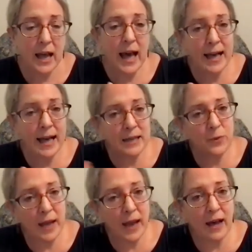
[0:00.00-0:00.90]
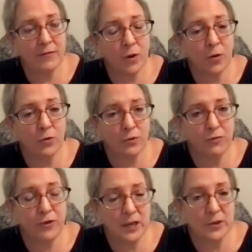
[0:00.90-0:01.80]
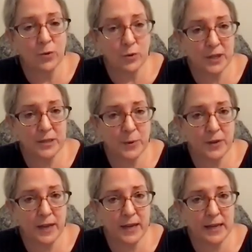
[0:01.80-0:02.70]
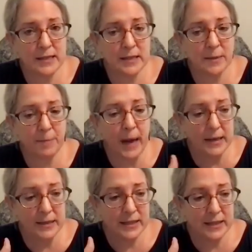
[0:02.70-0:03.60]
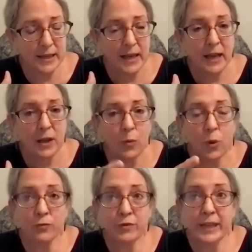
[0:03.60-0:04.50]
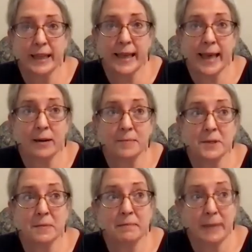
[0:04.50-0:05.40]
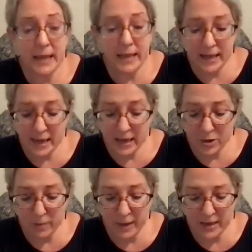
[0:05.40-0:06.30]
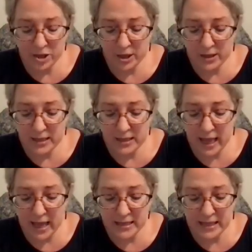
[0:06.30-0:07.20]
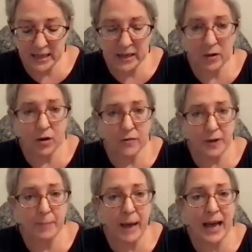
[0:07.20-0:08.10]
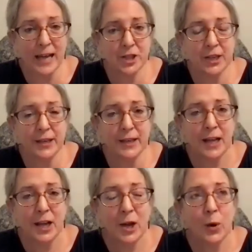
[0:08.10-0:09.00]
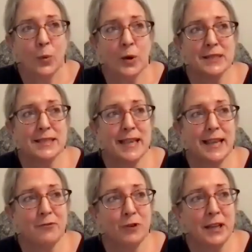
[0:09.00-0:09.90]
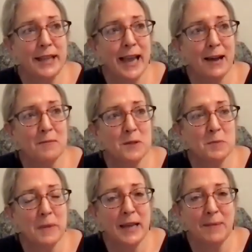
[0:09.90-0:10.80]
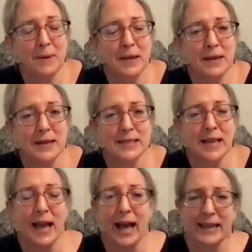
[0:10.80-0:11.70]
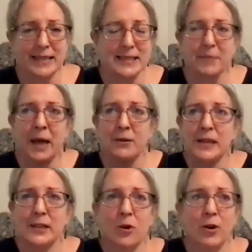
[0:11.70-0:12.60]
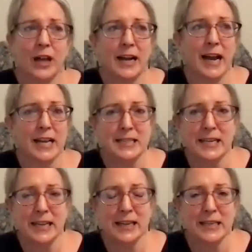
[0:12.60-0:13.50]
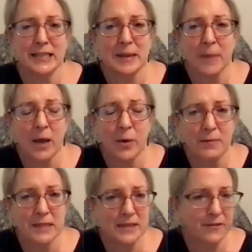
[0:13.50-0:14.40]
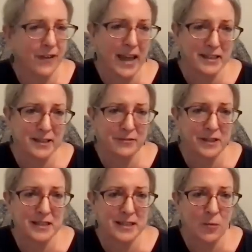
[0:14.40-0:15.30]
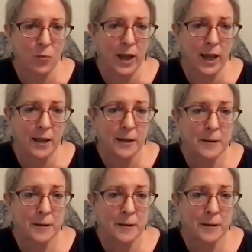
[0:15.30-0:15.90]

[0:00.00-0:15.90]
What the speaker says: and we have all the 3 doshas within us. But what really helped me, and you mentioned this idea of compassion, was it really helped me because I somehow had got an idea that somehow I was defective in some way.